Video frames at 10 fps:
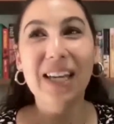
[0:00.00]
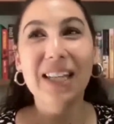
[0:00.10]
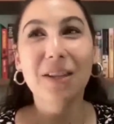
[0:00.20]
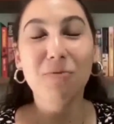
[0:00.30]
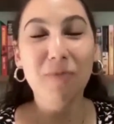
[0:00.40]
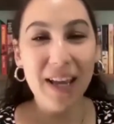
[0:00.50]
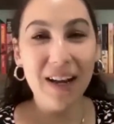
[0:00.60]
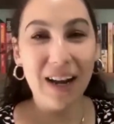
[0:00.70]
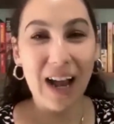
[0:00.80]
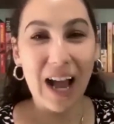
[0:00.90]
Correct. The
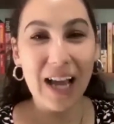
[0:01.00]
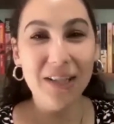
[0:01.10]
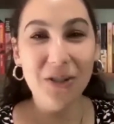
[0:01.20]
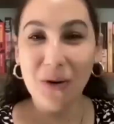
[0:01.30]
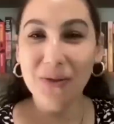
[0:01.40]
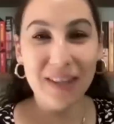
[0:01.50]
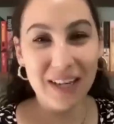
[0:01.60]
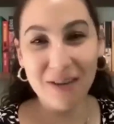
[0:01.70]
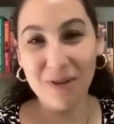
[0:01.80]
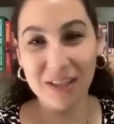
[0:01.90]
Ringer, I don't
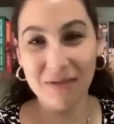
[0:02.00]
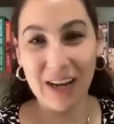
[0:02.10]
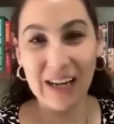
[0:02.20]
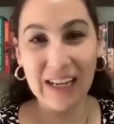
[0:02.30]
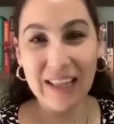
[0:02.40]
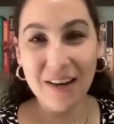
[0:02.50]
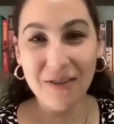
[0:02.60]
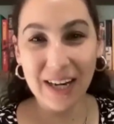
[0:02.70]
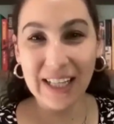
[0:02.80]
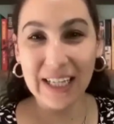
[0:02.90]
think, was around. I think
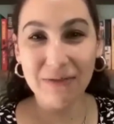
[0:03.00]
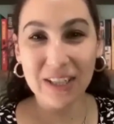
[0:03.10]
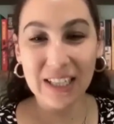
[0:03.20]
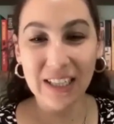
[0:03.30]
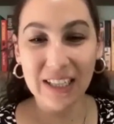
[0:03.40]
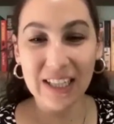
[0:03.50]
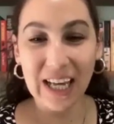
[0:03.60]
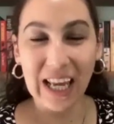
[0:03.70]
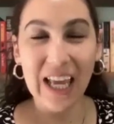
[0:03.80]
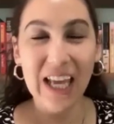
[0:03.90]
Grantland was still a
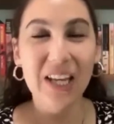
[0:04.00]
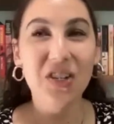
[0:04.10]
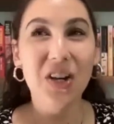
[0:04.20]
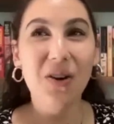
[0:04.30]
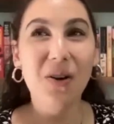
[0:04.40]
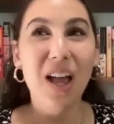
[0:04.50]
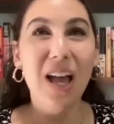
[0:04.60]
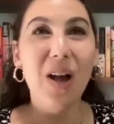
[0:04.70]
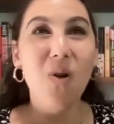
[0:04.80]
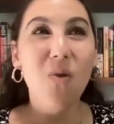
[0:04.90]
thing. So,
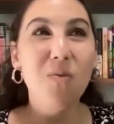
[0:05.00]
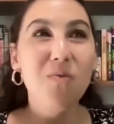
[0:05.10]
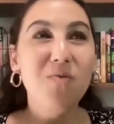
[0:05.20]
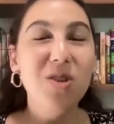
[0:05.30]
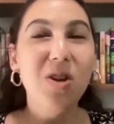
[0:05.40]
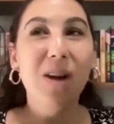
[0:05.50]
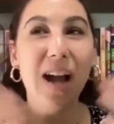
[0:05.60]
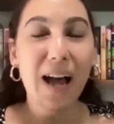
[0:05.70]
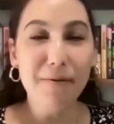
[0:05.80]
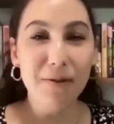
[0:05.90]
mm-hmm. you know, when
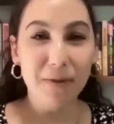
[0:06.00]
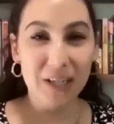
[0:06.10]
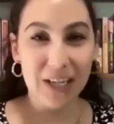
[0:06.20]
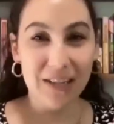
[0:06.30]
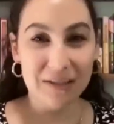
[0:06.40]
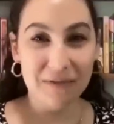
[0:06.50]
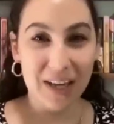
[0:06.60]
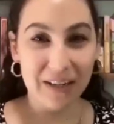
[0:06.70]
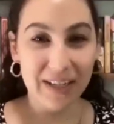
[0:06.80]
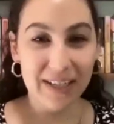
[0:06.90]
I would reach out to
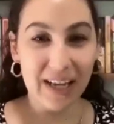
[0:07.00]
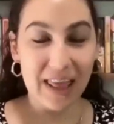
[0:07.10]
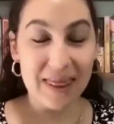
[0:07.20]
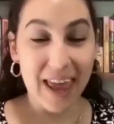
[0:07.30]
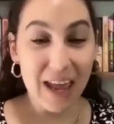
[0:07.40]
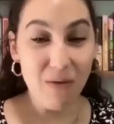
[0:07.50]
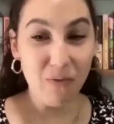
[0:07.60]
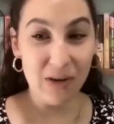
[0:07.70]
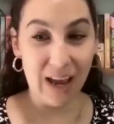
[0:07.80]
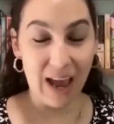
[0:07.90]
veterans, they
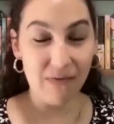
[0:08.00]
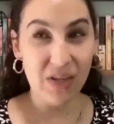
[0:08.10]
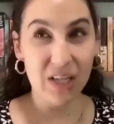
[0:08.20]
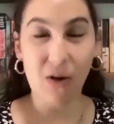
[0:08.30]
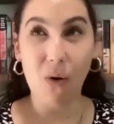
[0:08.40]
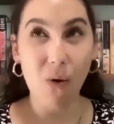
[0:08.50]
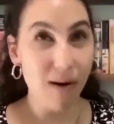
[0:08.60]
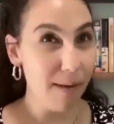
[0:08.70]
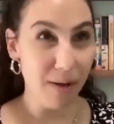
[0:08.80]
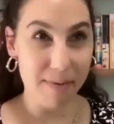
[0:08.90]
would have this
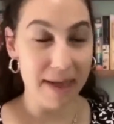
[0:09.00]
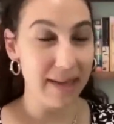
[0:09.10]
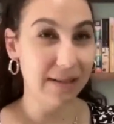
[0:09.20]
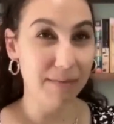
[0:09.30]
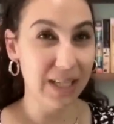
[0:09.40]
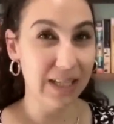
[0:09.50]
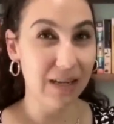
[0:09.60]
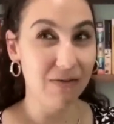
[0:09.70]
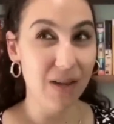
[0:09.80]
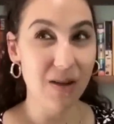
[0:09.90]
horrible
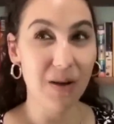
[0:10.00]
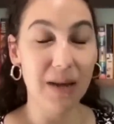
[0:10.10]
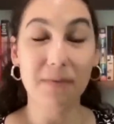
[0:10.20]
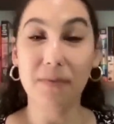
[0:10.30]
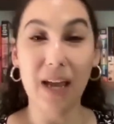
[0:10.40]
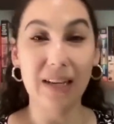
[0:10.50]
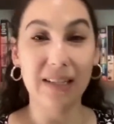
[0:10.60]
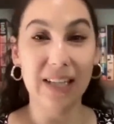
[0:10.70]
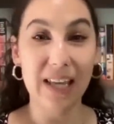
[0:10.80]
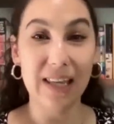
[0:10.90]
pessimistic view and and
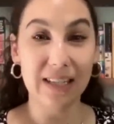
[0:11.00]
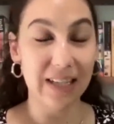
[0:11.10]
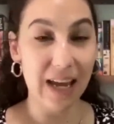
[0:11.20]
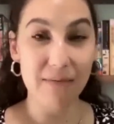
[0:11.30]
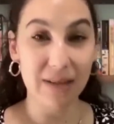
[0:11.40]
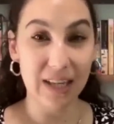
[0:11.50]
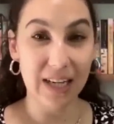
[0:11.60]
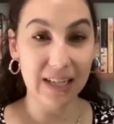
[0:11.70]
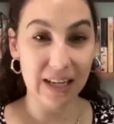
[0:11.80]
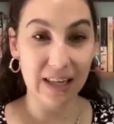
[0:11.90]
say the same
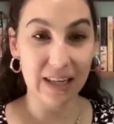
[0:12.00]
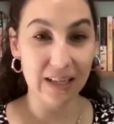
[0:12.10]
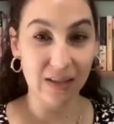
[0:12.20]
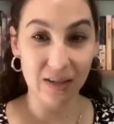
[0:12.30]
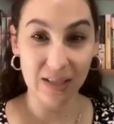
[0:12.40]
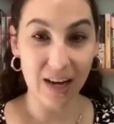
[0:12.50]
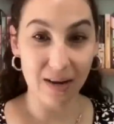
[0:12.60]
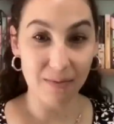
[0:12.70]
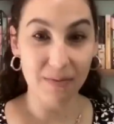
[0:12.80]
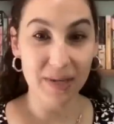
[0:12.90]
things, like things are
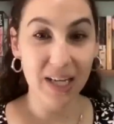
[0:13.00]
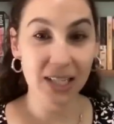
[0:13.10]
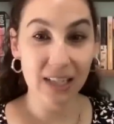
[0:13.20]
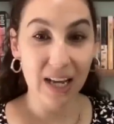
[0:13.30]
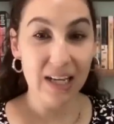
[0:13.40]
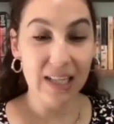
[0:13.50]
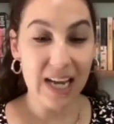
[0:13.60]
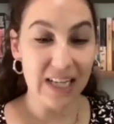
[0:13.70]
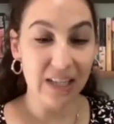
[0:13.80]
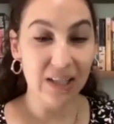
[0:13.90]
terrible, because
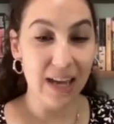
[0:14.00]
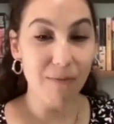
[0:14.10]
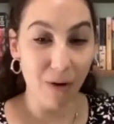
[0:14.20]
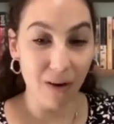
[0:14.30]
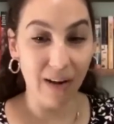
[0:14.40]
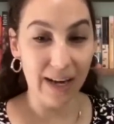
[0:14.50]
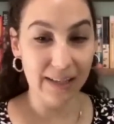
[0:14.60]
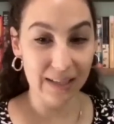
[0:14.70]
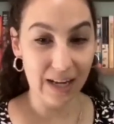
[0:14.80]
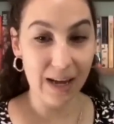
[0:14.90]
they they were at
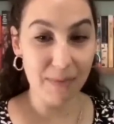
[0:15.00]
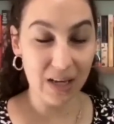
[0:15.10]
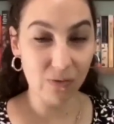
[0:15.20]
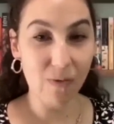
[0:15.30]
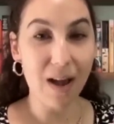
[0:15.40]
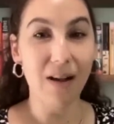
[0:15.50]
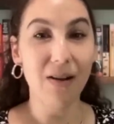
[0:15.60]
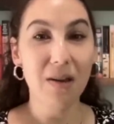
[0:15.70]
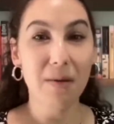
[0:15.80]
the time as well.